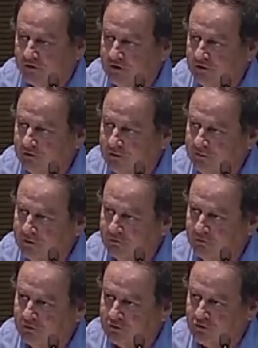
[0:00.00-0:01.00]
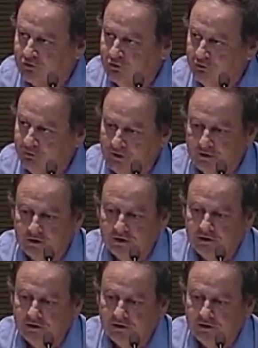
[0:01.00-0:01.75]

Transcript: theorem, if you assume